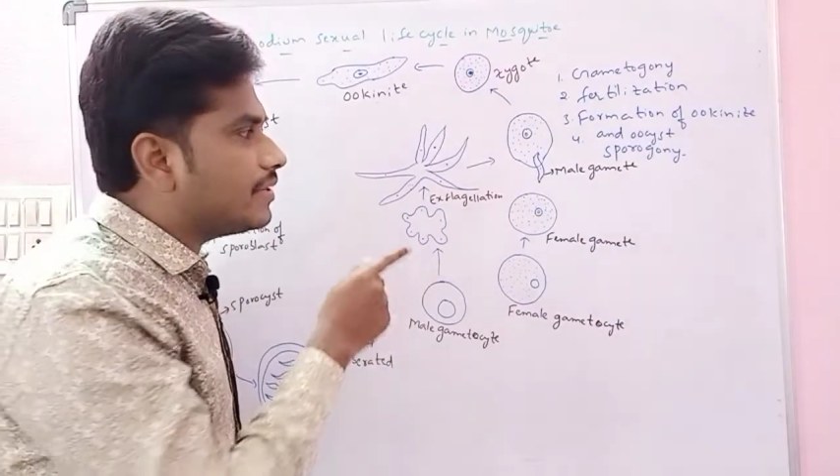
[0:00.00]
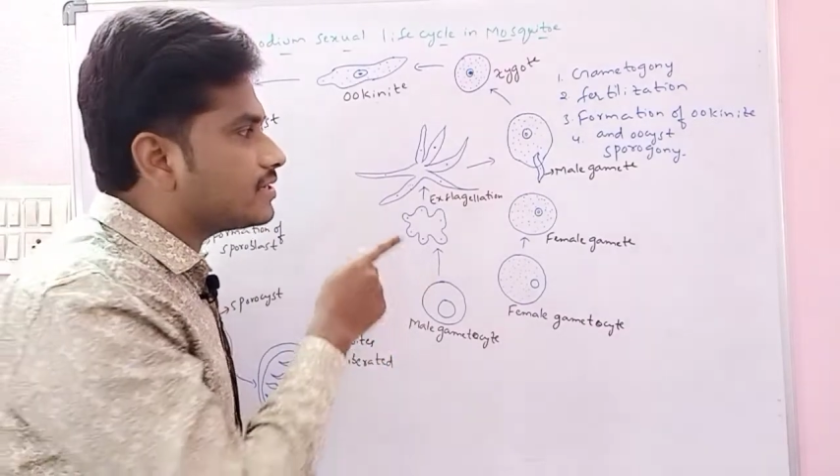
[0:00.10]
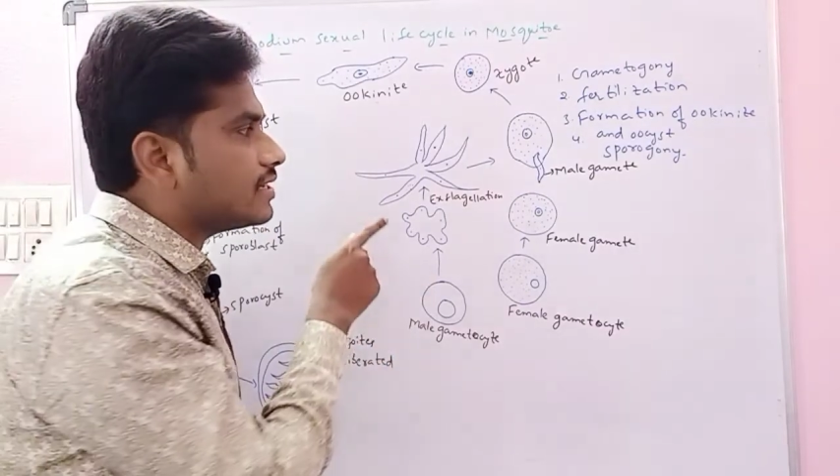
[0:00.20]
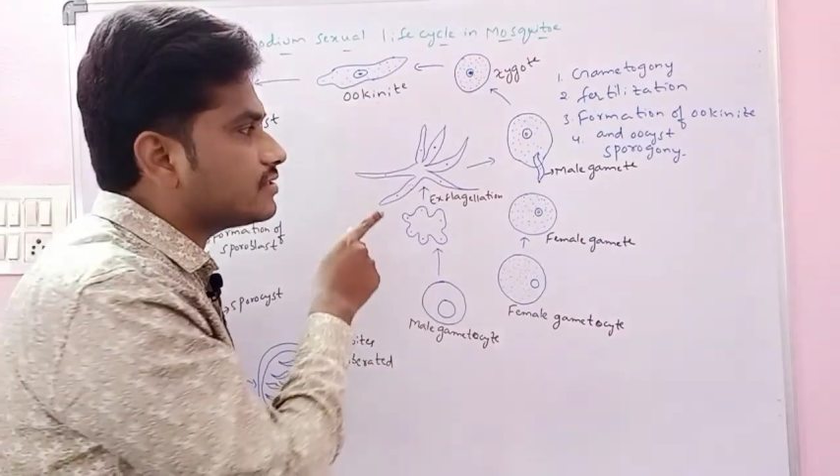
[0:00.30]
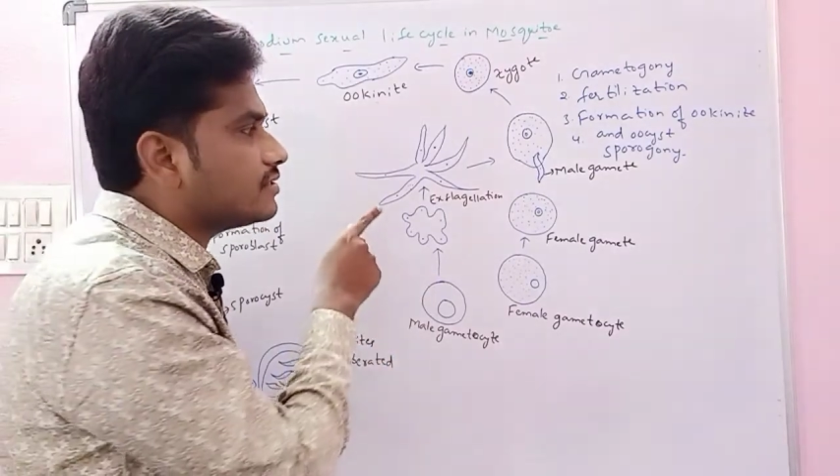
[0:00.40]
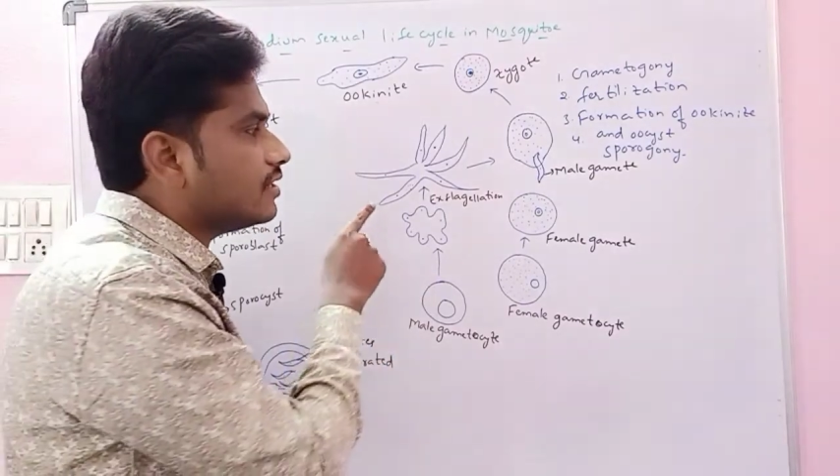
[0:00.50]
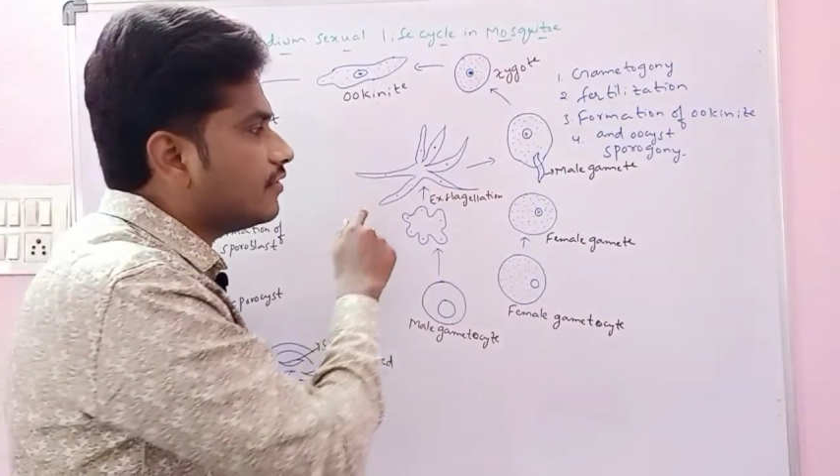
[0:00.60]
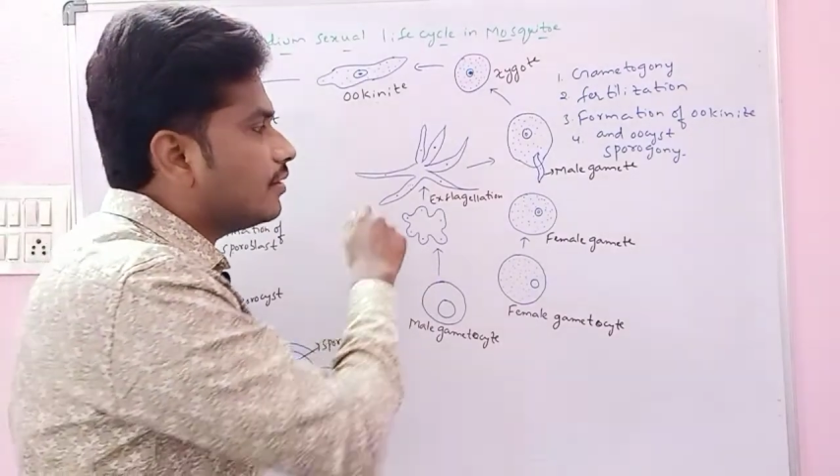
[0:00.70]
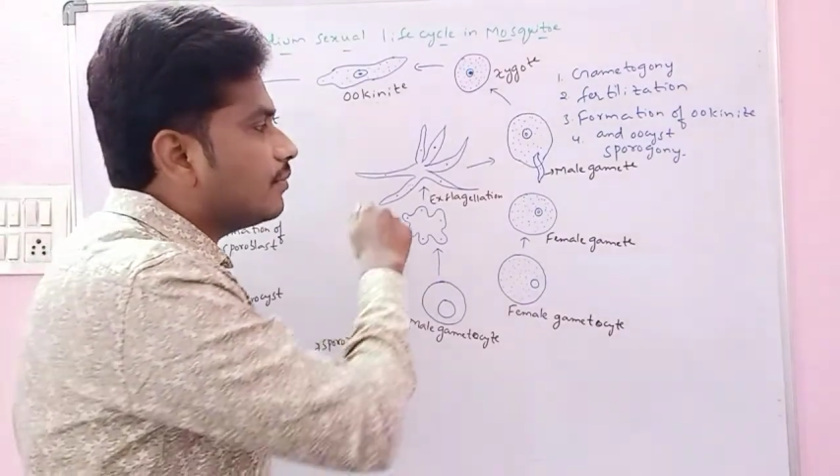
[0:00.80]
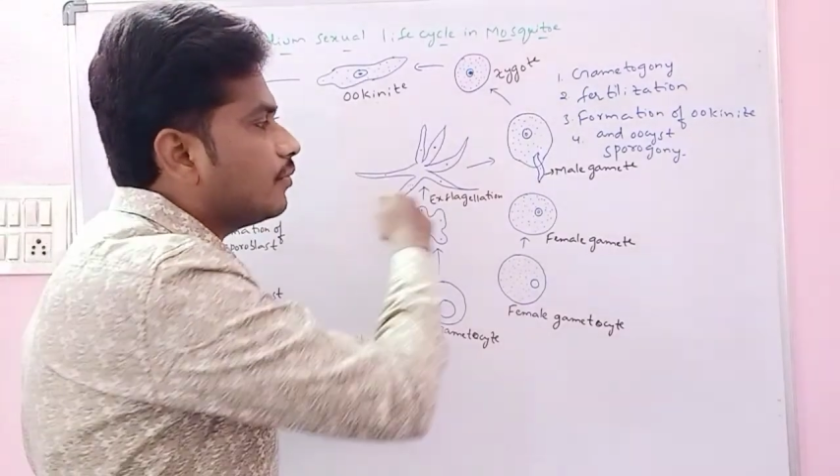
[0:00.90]
structure
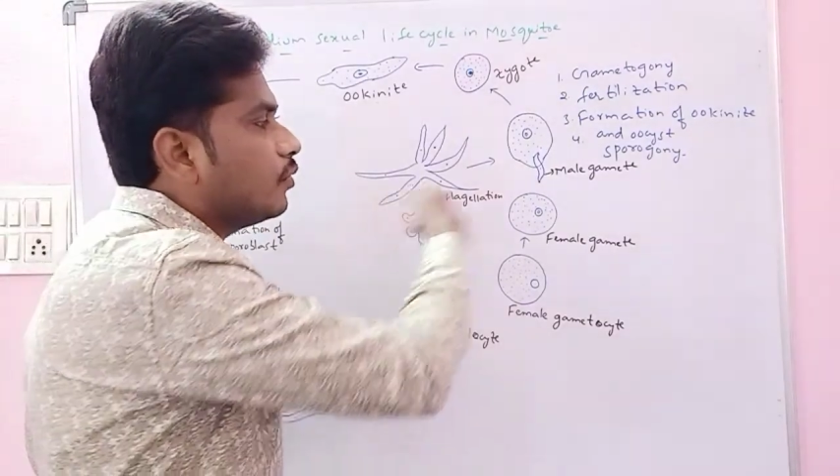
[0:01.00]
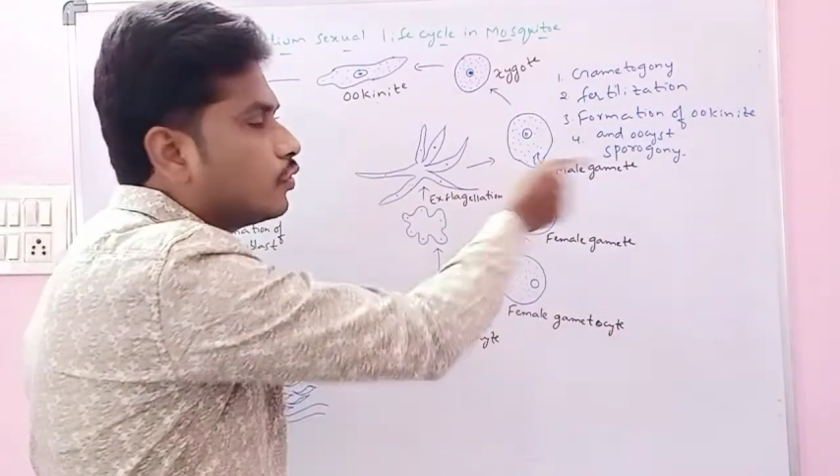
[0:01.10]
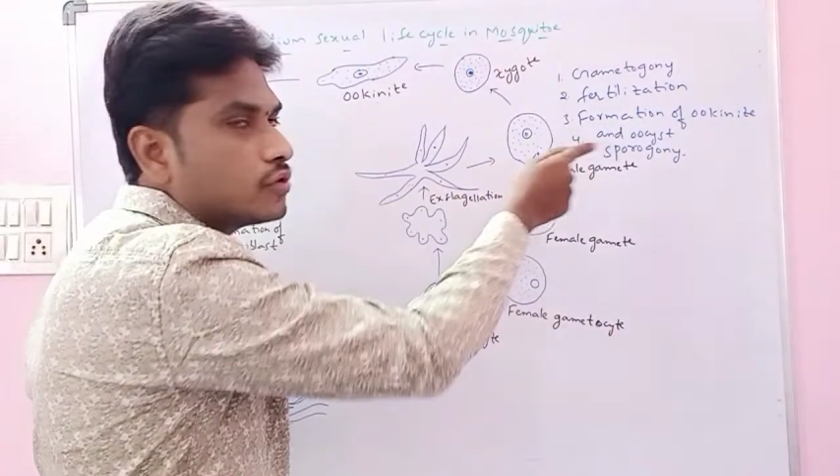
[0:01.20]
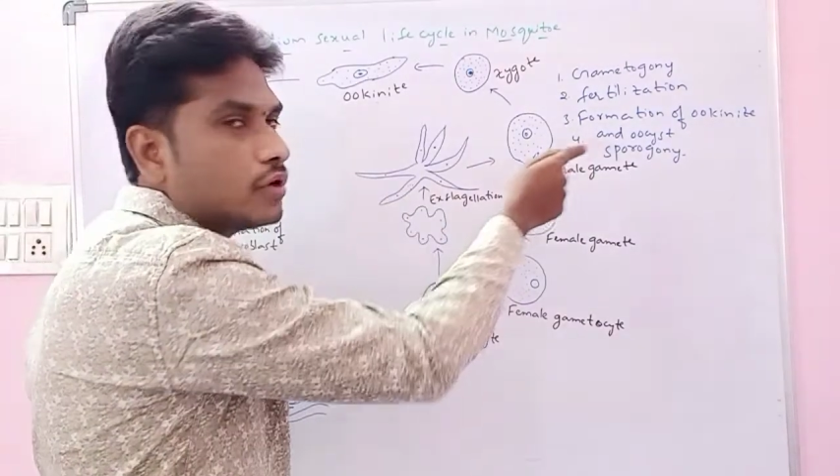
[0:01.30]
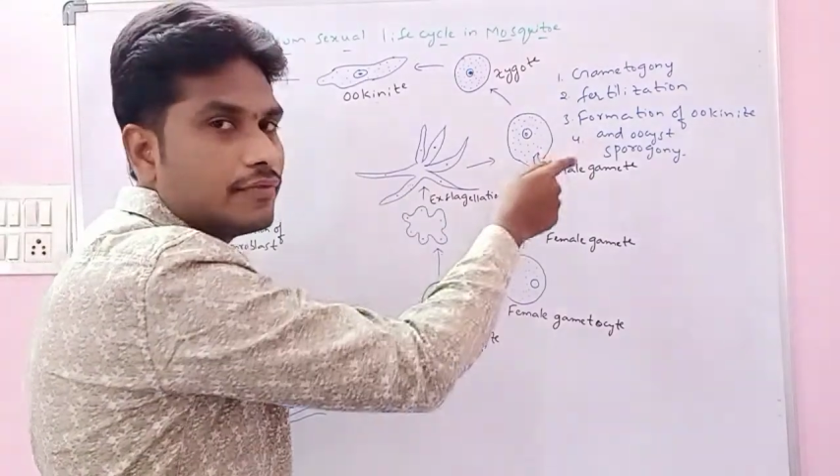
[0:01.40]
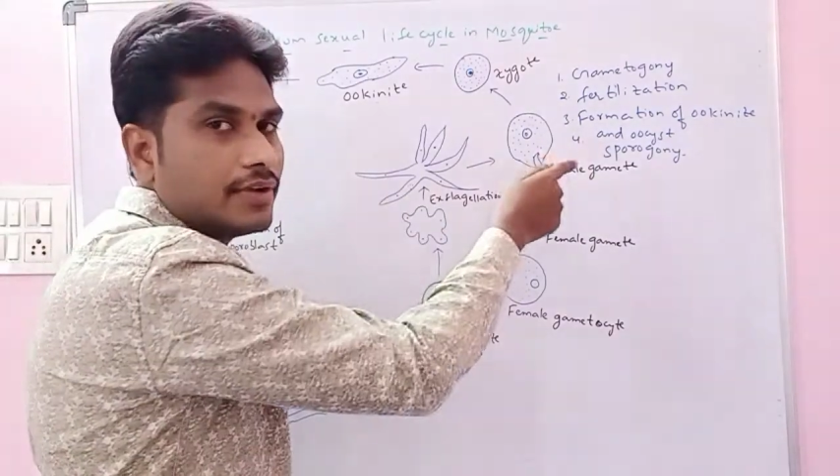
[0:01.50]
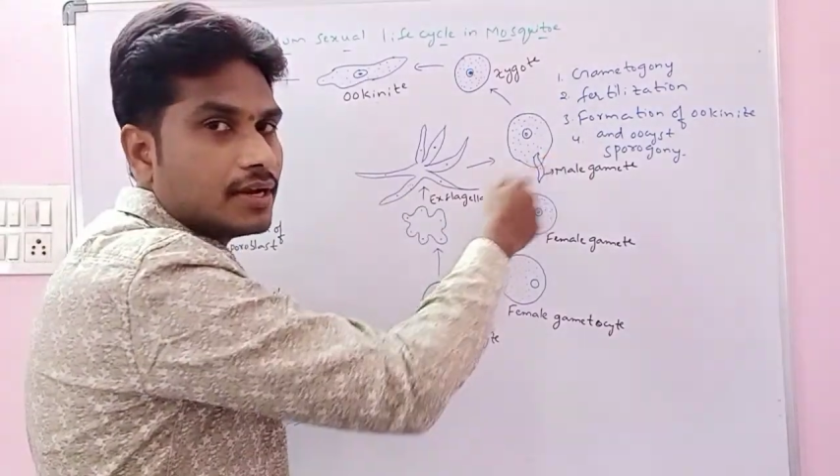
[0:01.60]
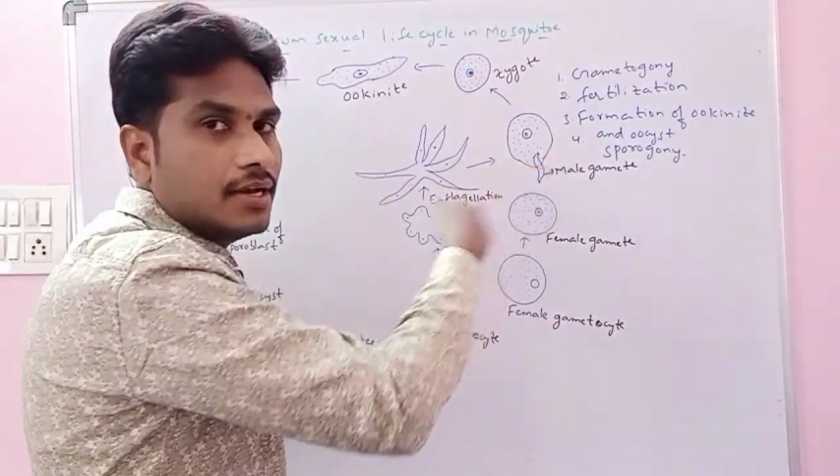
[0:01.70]
will goes off here.